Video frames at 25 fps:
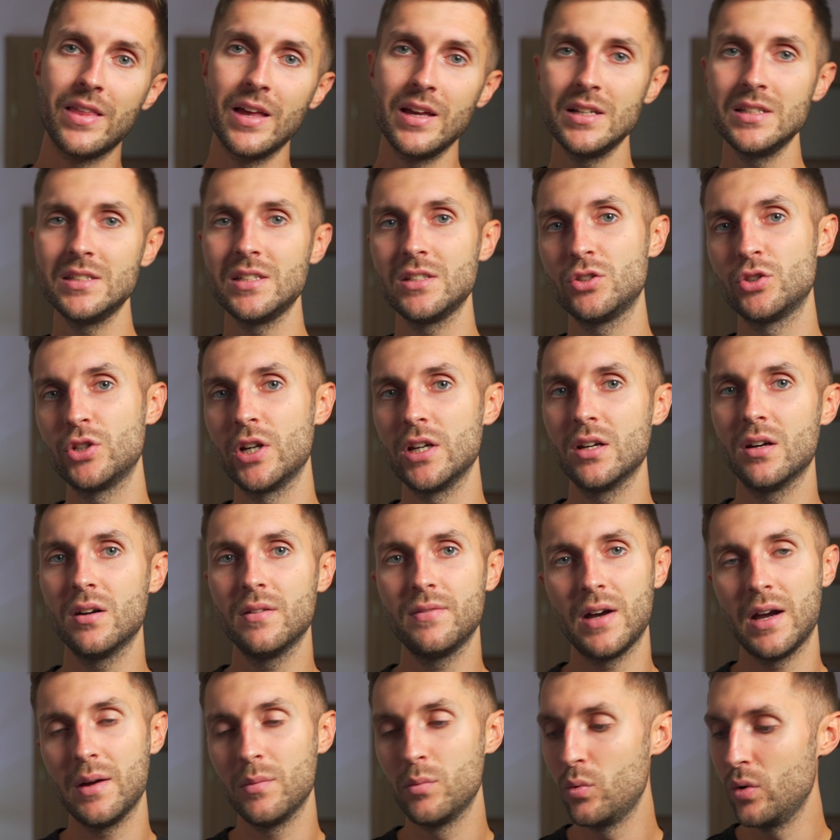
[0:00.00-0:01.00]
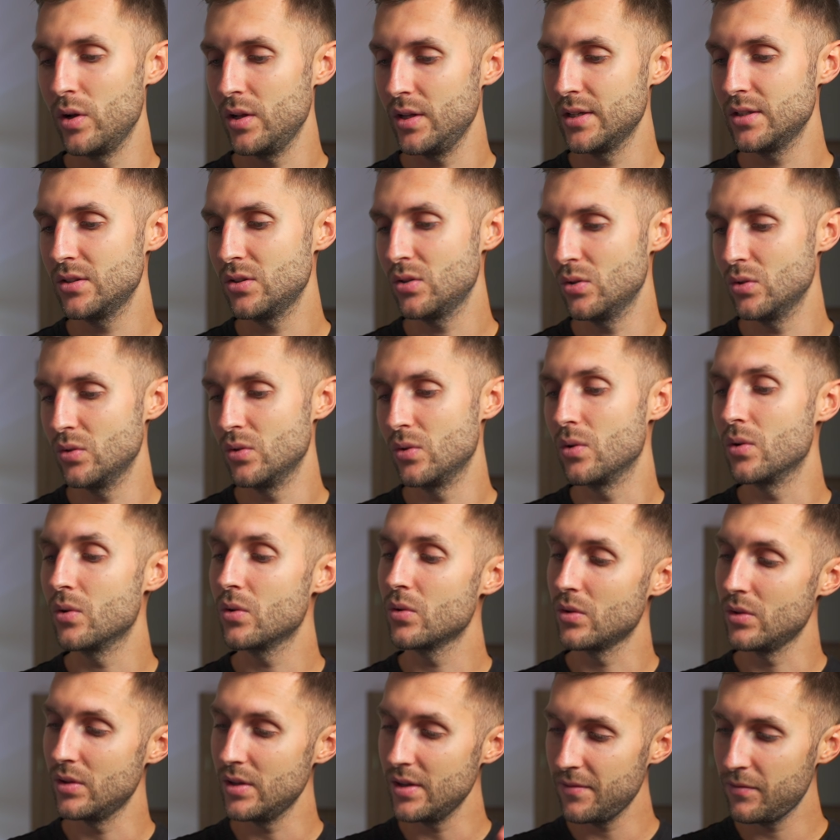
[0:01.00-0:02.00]
that is a trade-off I'm willing to
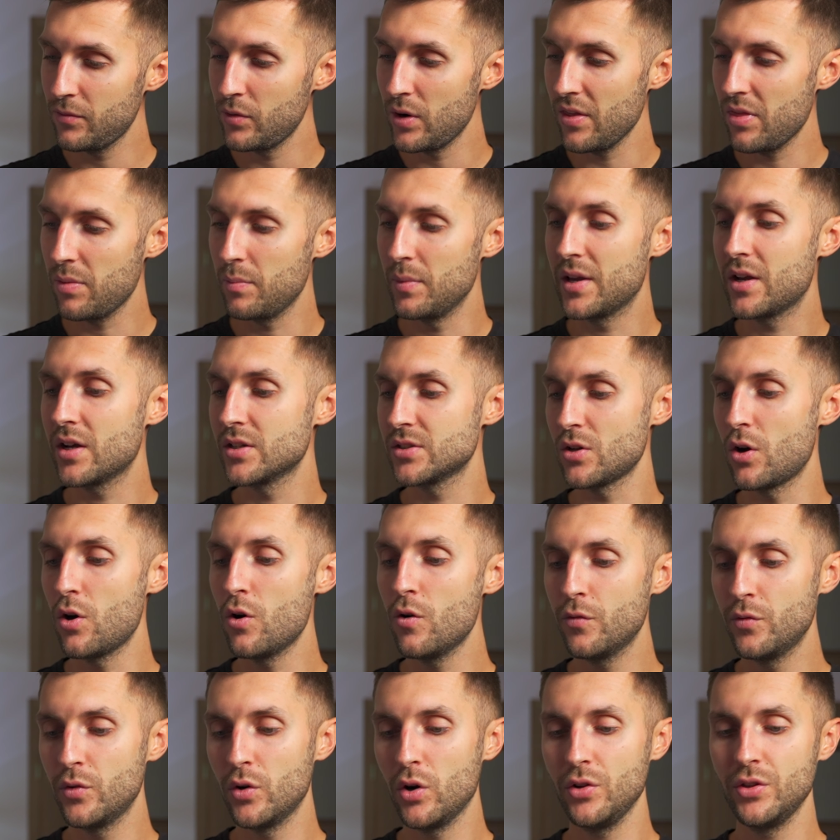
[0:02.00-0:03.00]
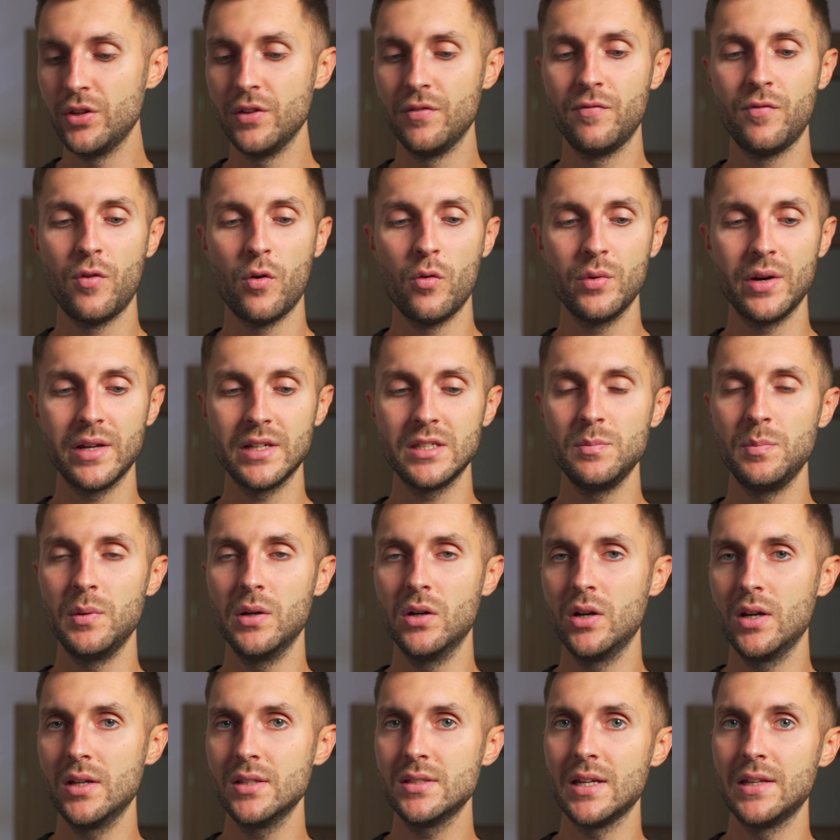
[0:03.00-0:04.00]
live with, because overall the phone
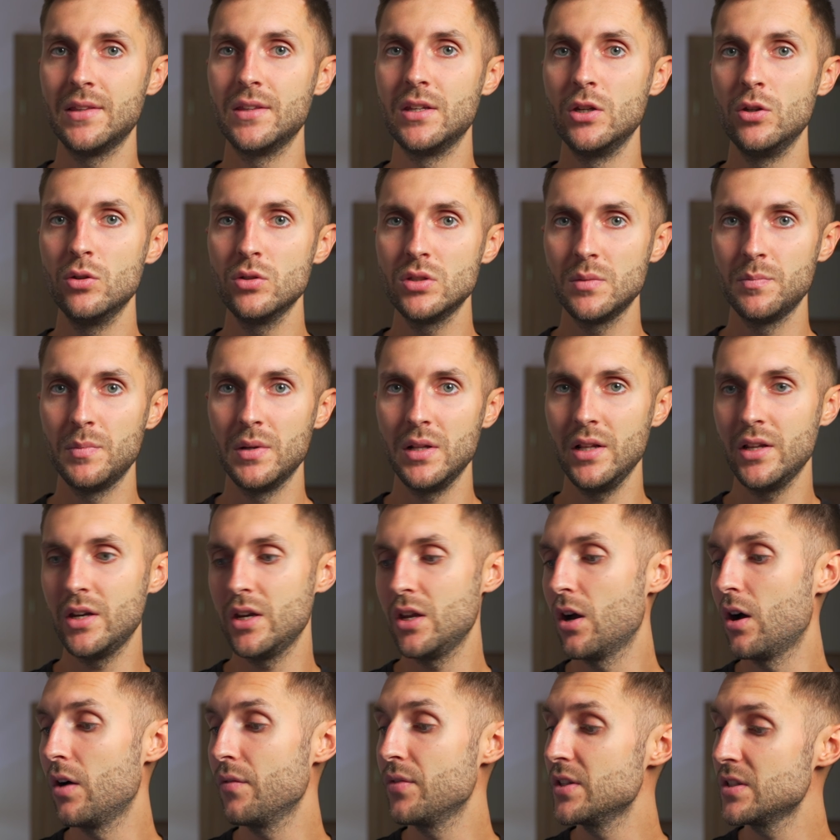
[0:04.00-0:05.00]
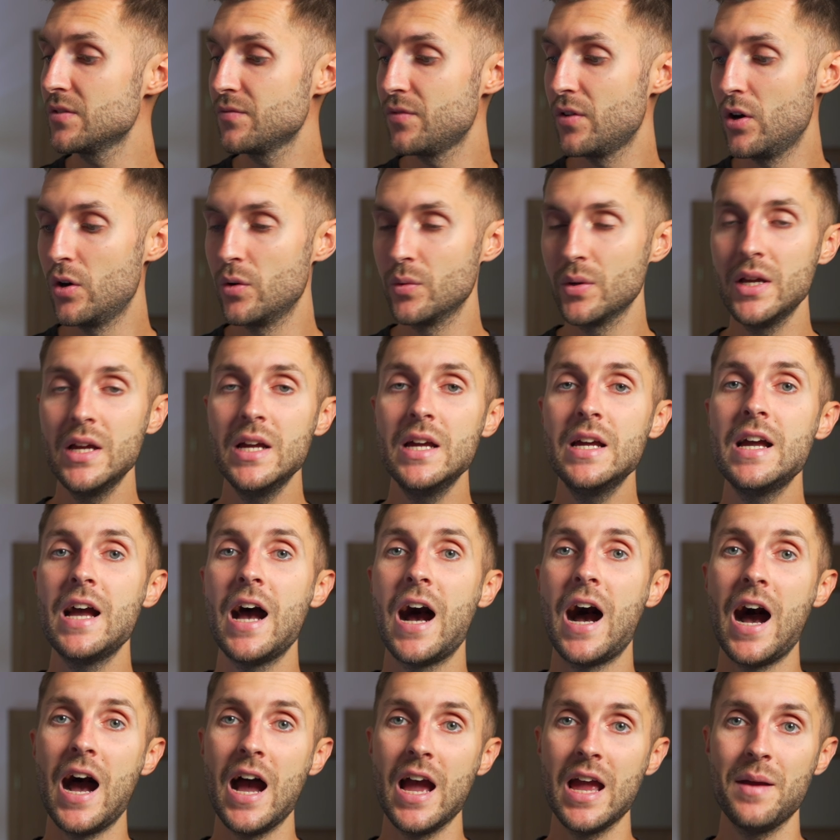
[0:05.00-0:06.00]
experience and the usability of this phone,
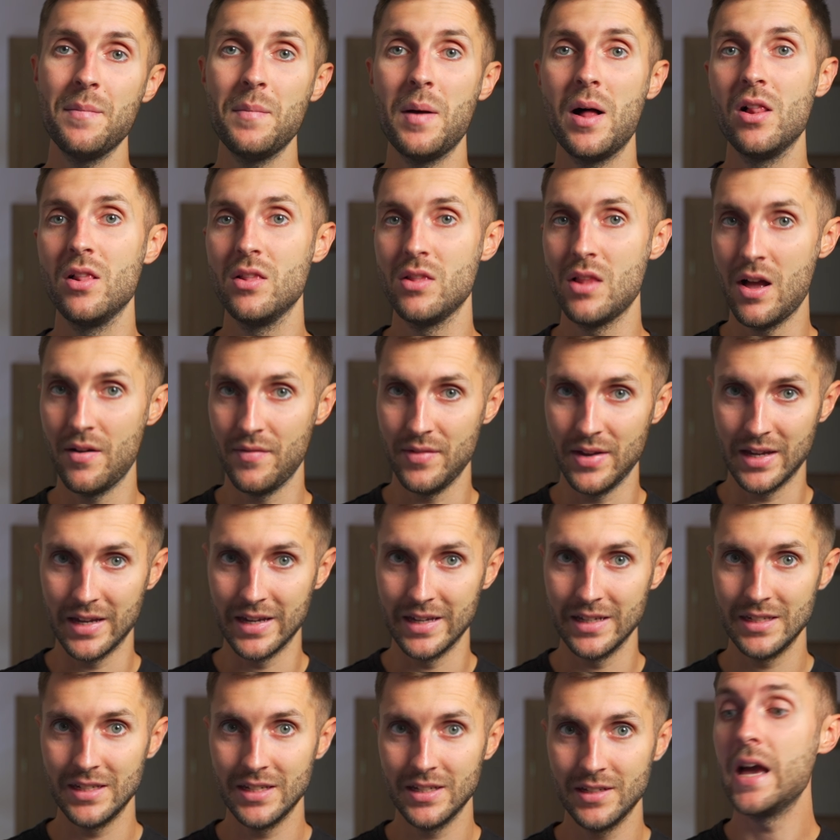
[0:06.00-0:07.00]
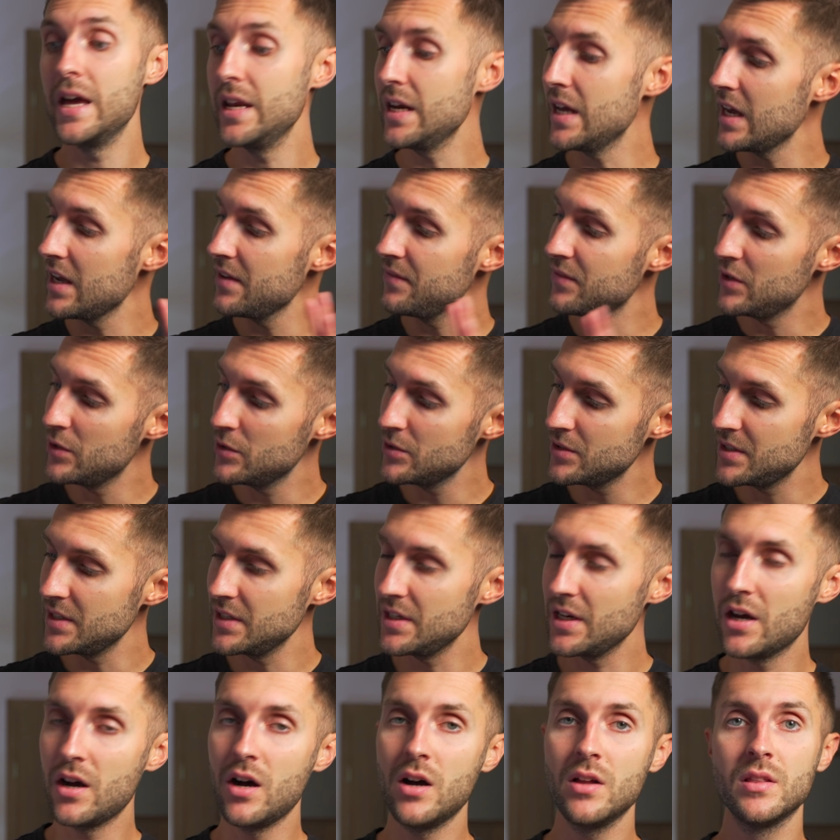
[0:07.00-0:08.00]
I am loving it. And I have used
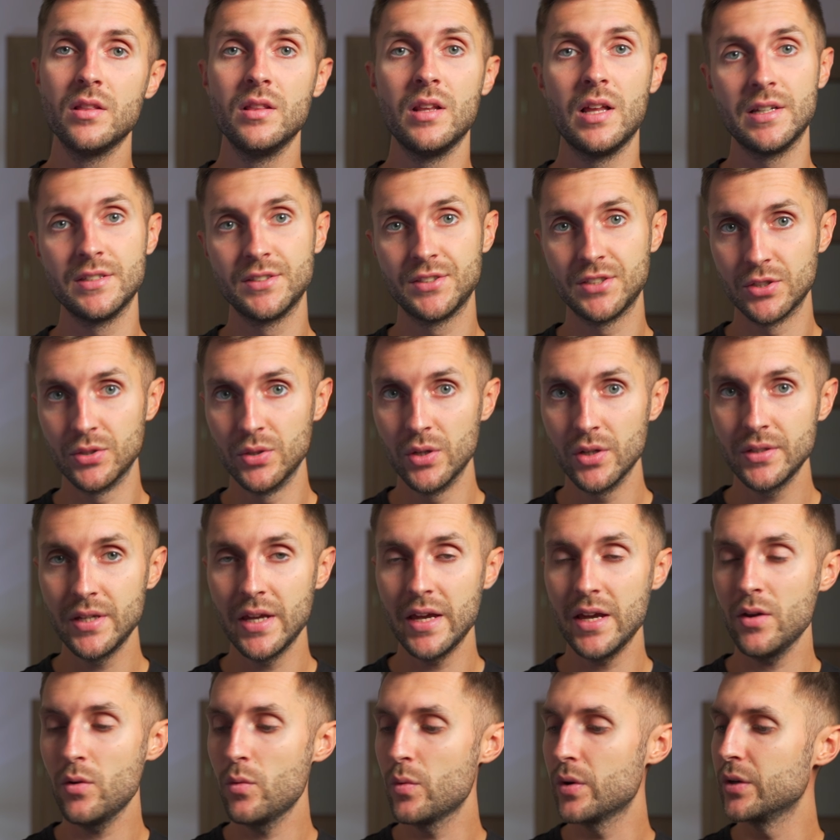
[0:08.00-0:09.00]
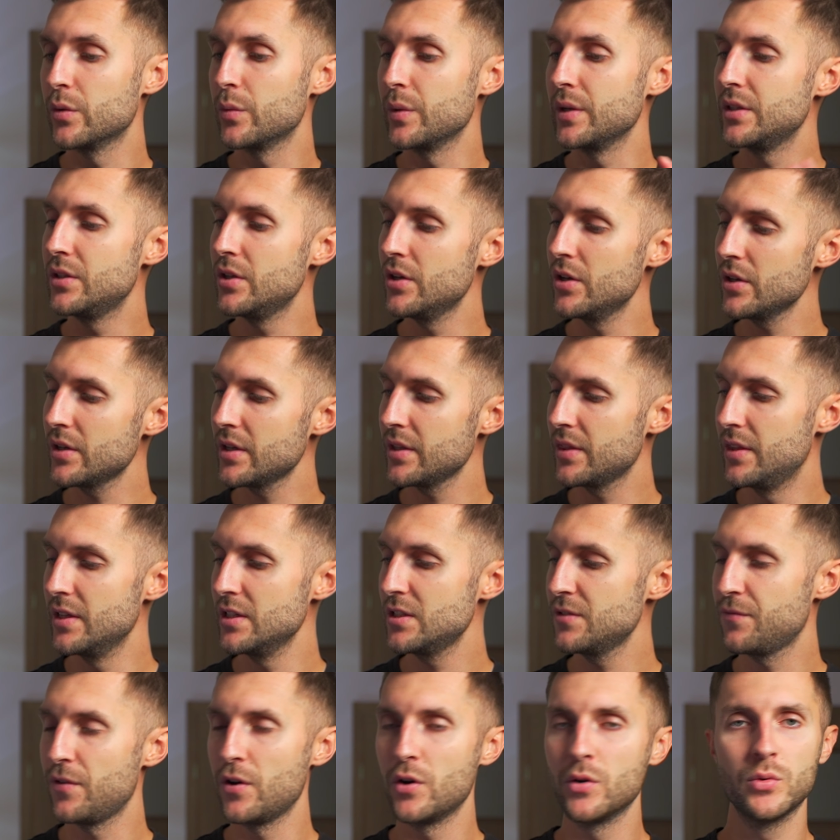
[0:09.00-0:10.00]
it on Lanzarote, where we took
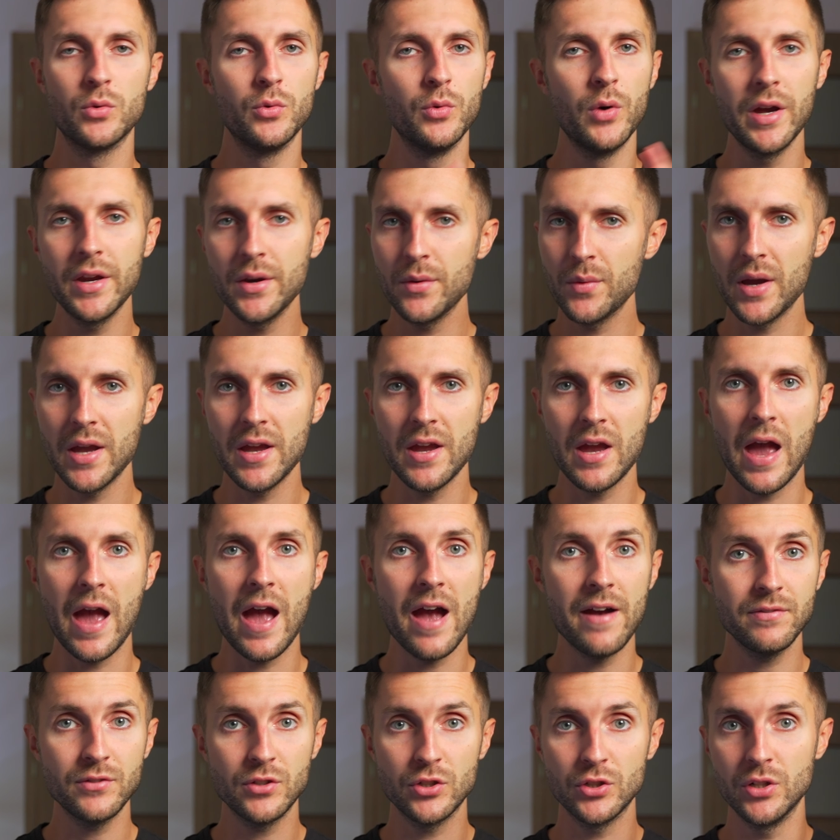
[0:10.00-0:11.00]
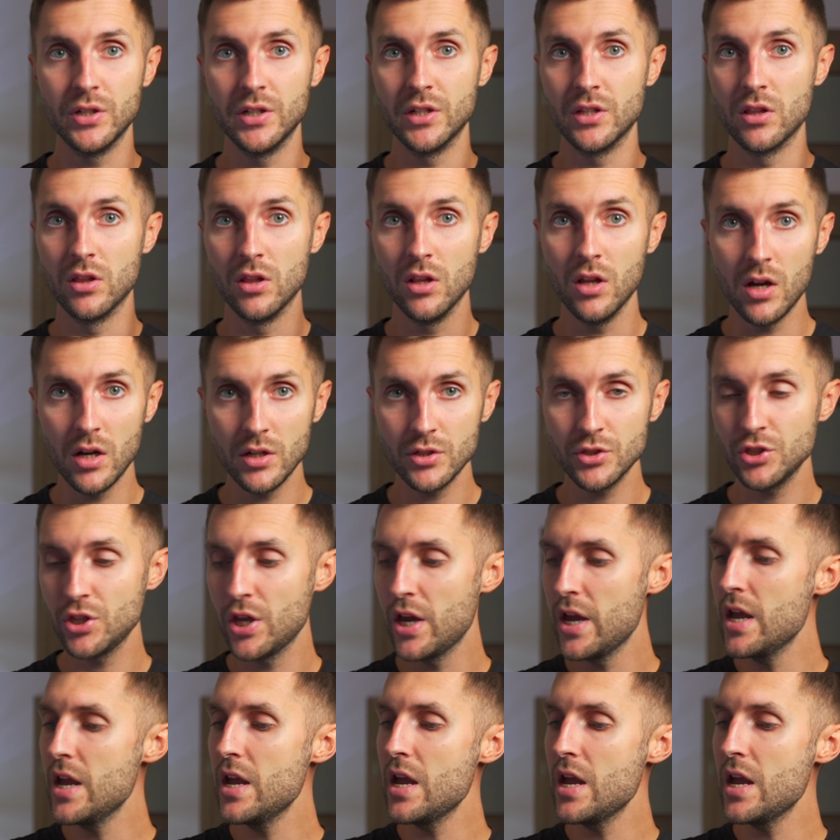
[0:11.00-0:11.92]
this phone right away after it launched.